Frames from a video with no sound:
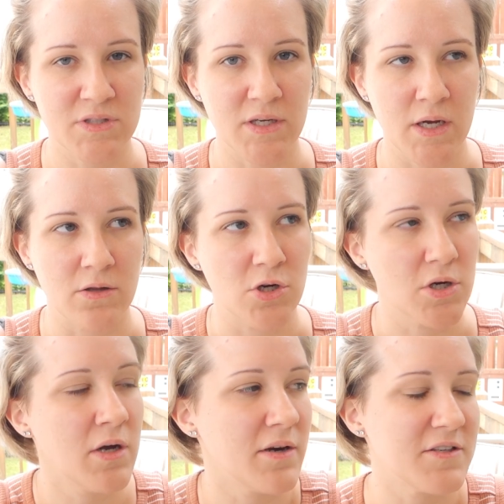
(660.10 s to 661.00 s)
like, hey look,
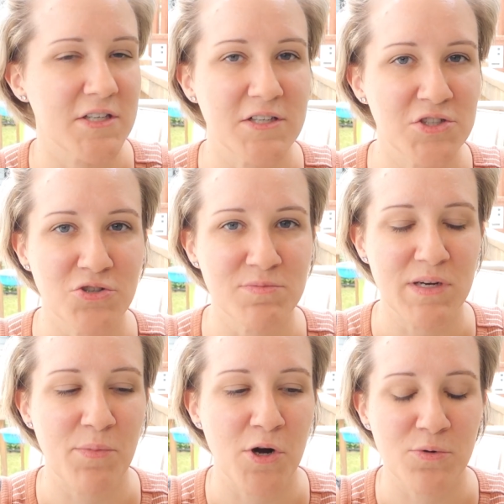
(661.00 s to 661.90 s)
and he's like shows me
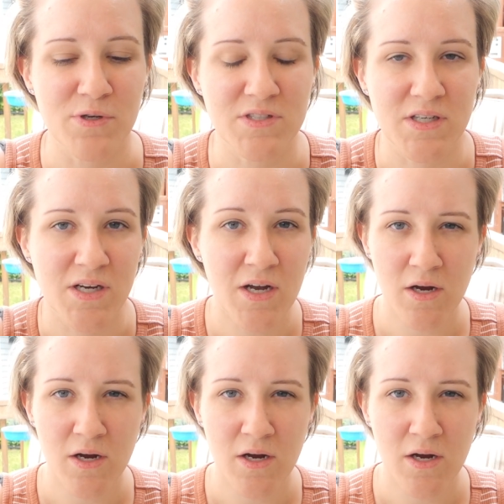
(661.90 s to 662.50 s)
a part where it's like